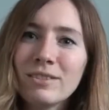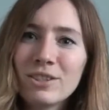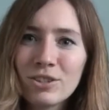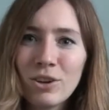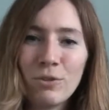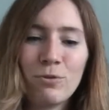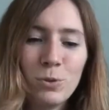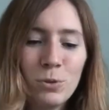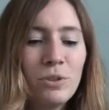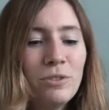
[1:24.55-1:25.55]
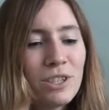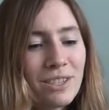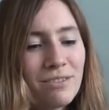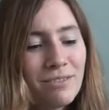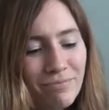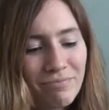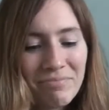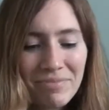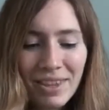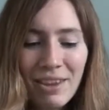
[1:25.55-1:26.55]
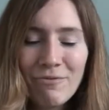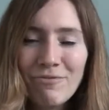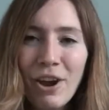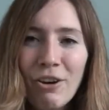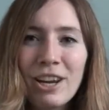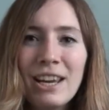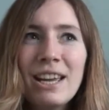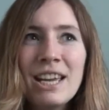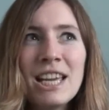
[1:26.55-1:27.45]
Just overall, just very